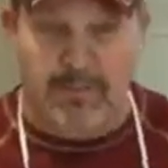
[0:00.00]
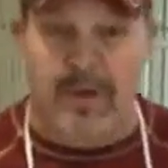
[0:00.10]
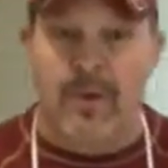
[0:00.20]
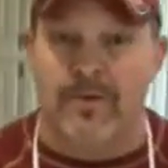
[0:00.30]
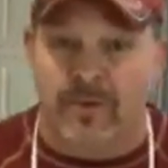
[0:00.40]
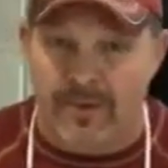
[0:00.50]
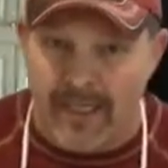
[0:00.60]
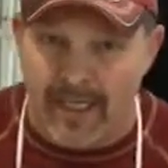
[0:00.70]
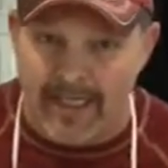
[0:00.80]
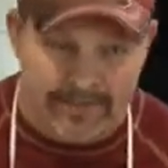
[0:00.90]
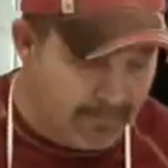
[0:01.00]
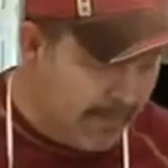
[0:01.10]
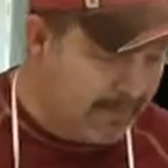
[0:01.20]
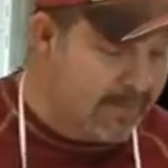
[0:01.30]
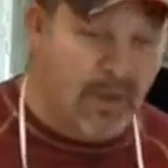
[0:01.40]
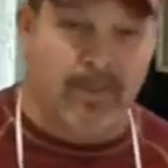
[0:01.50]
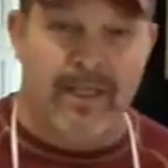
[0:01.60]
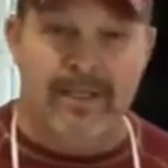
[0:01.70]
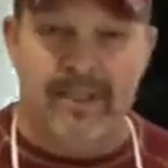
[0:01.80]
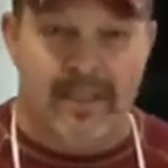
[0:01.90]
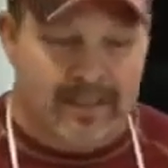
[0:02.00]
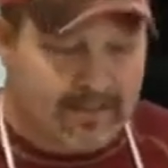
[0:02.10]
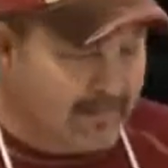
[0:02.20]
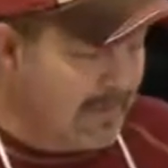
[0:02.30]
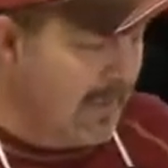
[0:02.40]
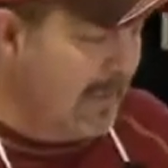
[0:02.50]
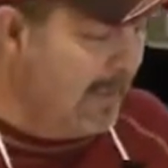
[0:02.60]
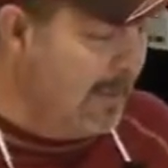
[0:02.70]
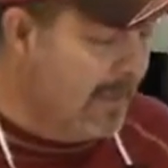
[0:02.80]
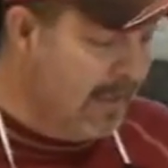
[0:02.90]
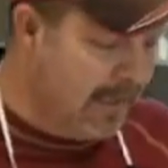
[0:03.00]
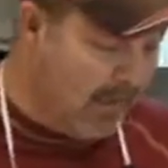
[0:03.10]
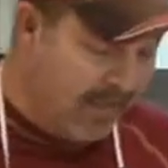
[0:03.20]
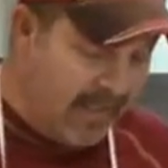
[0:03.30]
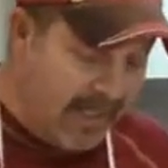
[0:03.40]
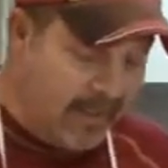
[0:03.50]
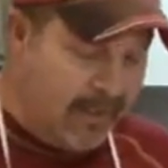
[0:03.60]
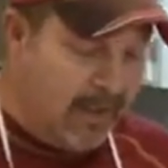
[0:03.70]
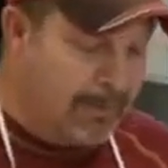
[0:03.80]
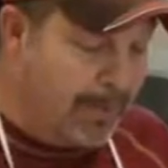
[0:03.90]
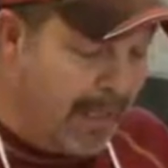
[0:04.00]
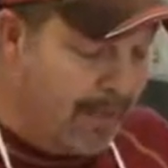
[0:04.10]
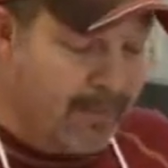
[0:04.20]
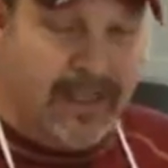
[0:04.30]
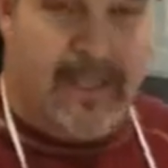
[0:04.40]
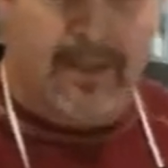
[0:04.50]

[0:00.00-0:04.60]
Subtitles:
a beautiful cake, but it's going to be a delicious cake. And we've got a good pale